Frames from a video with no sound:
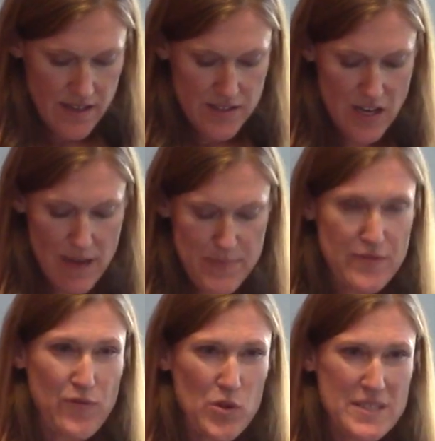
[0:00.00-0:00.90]
topped
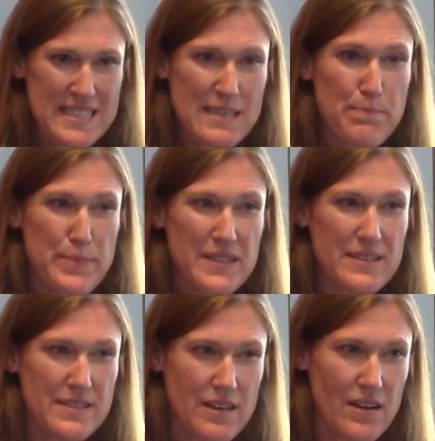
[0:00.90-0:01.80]
$14
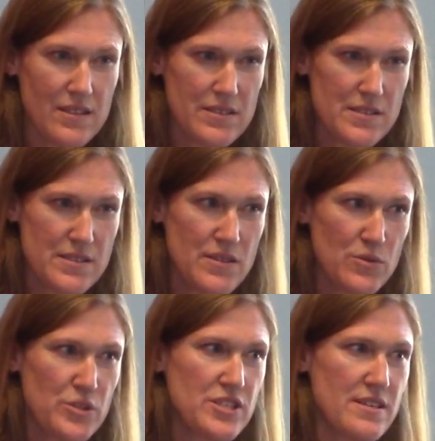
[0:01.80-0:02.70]
billion,
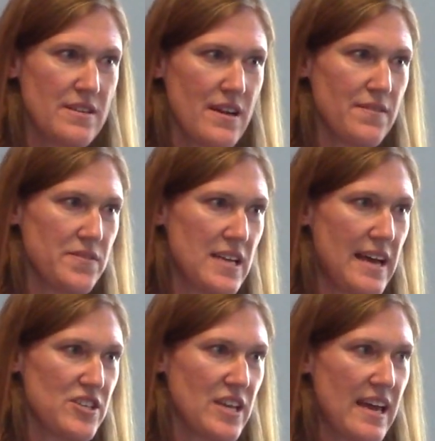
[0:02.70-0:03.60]
which is enough to
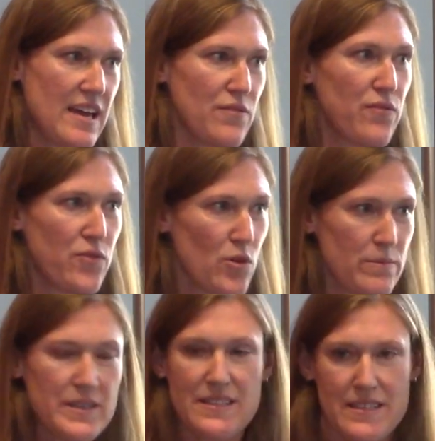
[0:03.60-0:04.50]
educate 4
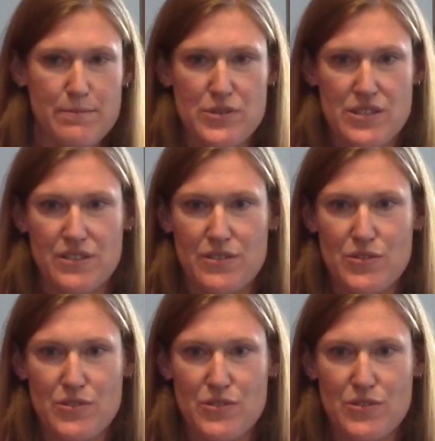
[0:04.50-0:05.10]
million Brazilian